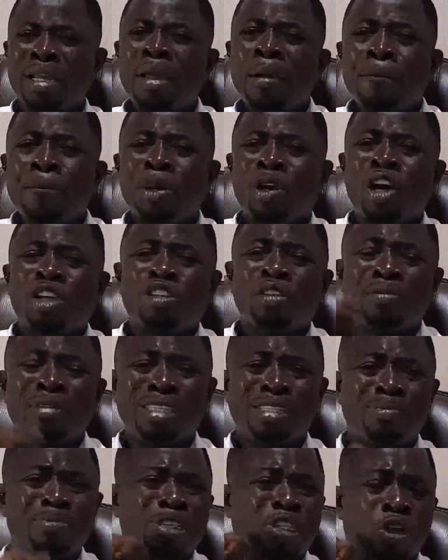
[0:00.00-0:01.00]
Because of
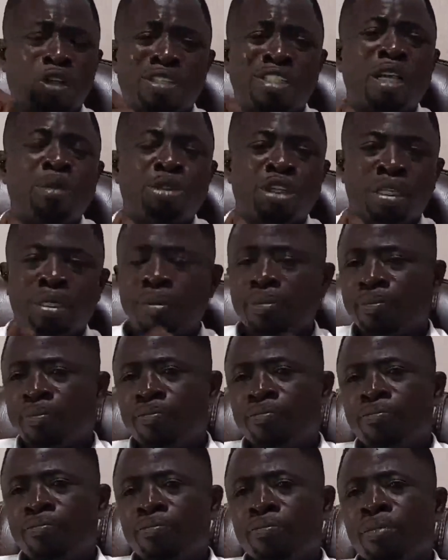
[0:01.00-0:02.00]
this misconception,
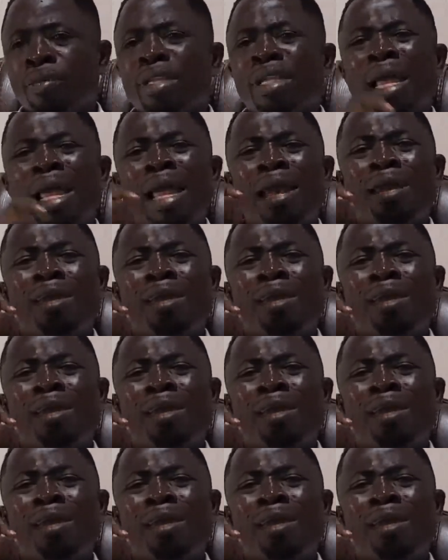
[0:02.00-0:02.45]
a